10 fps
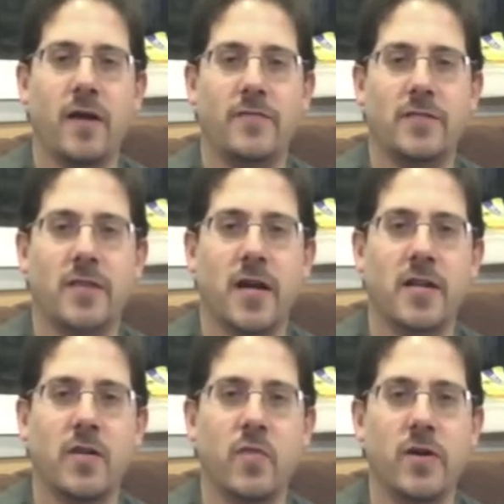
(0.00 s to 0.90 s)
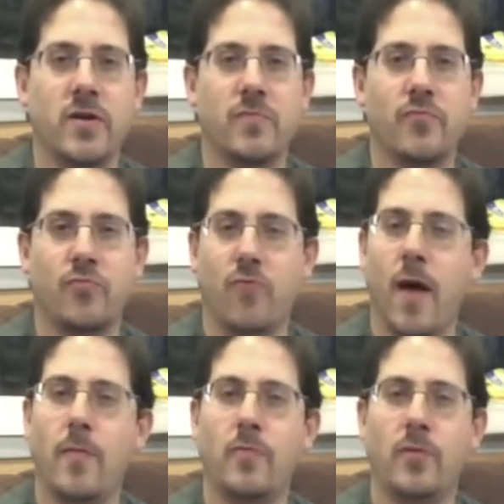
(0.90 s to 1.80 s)
have decided that we are
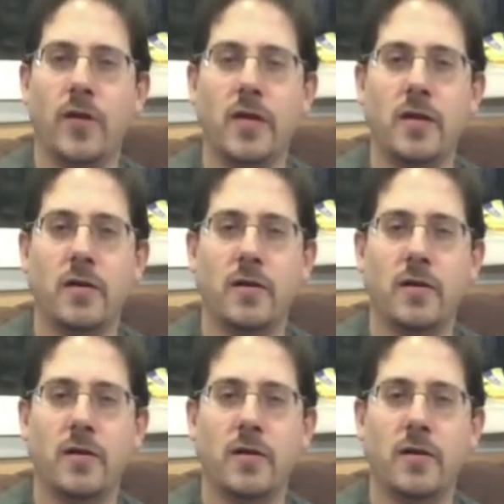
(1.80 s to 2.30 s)
probably,